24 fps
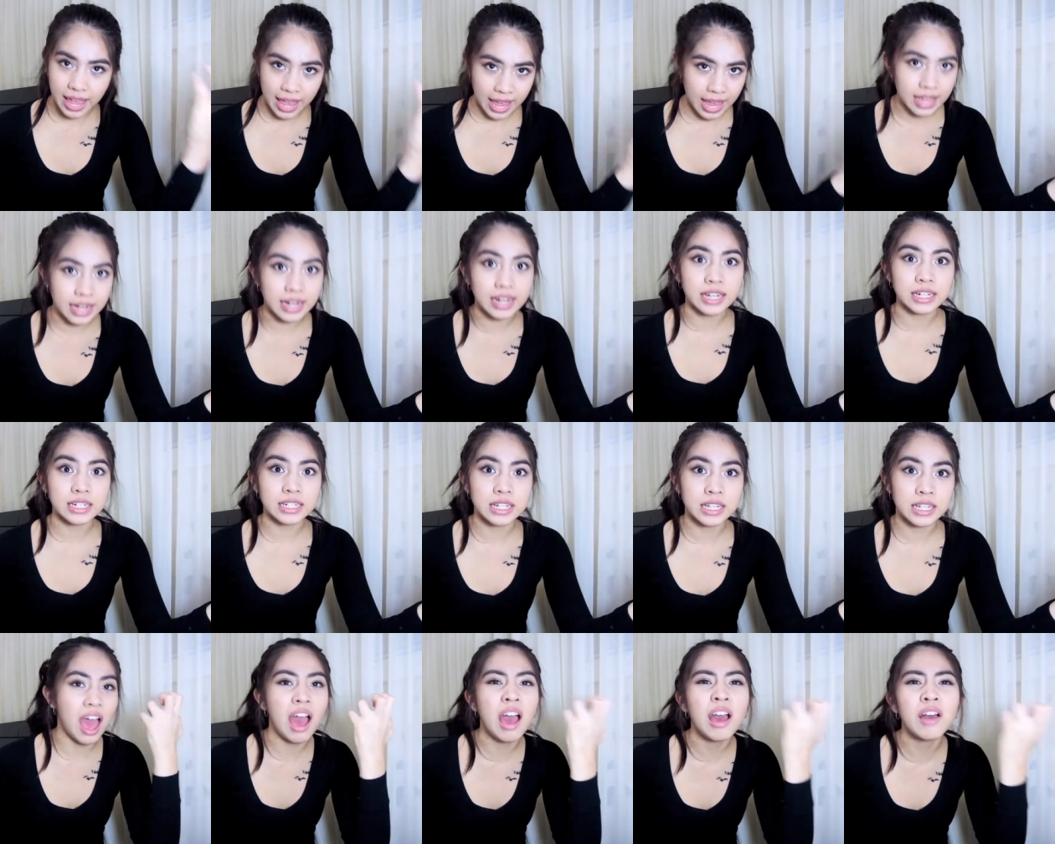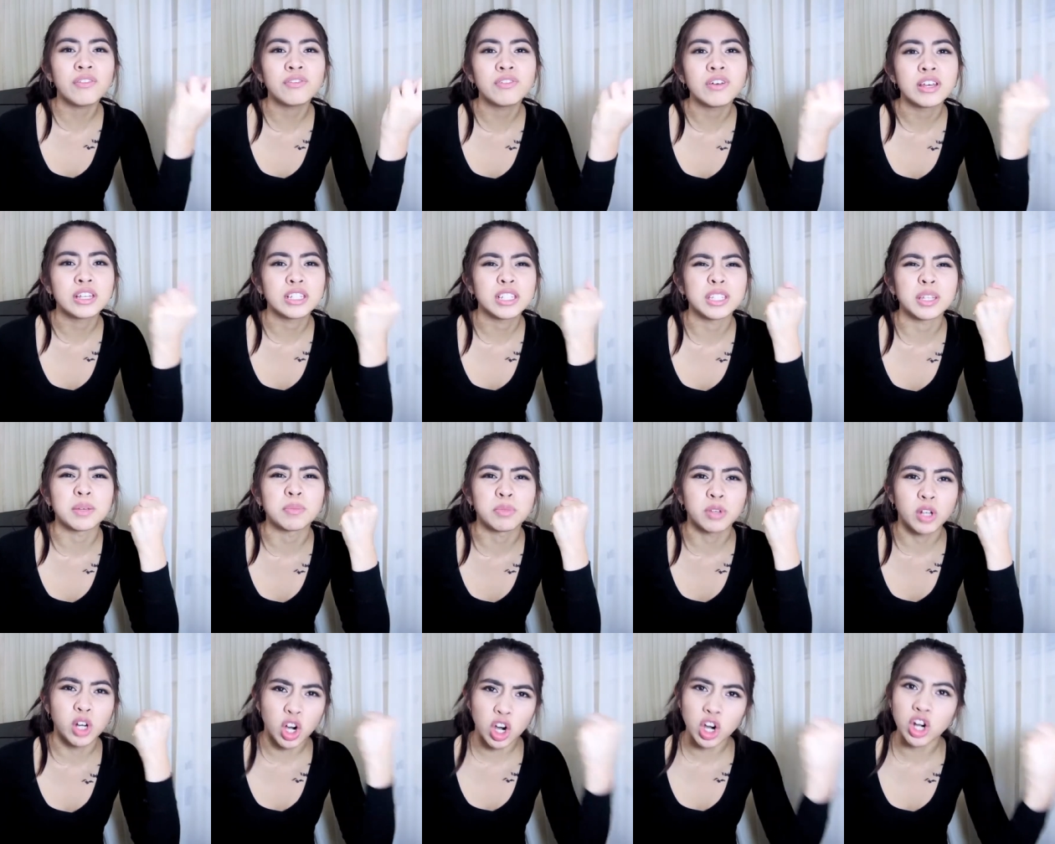I hate it. Have
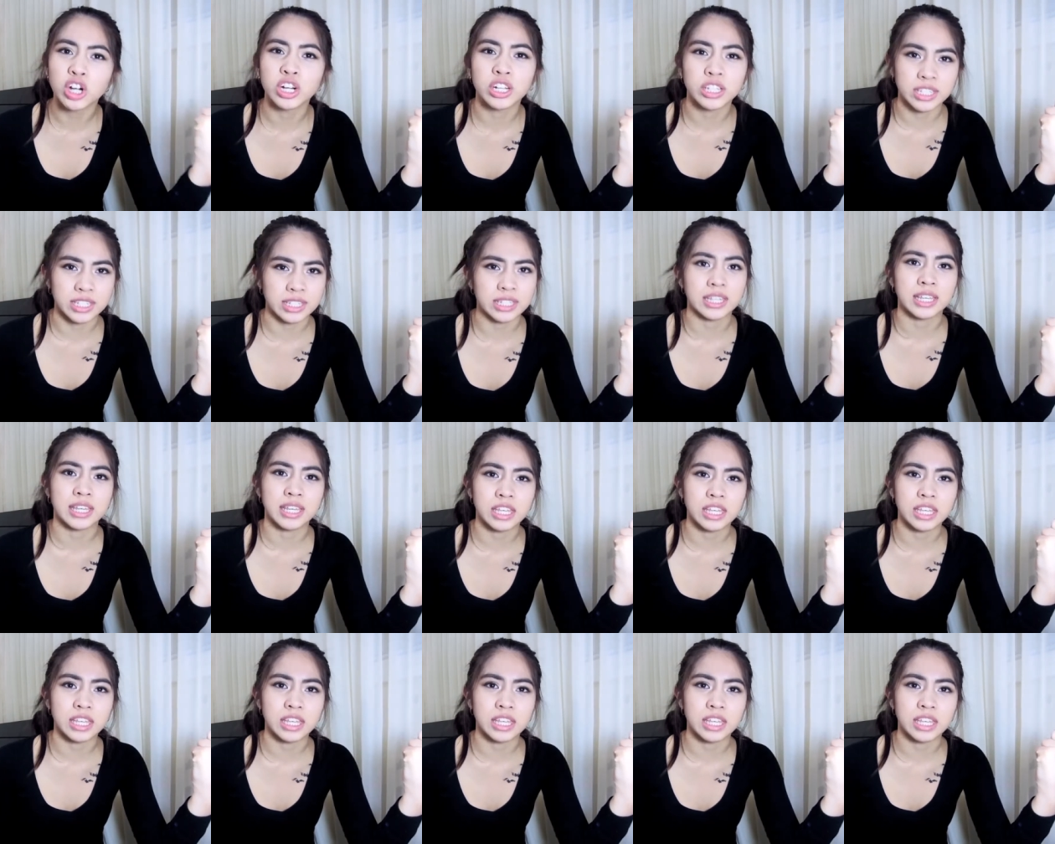some courtesy.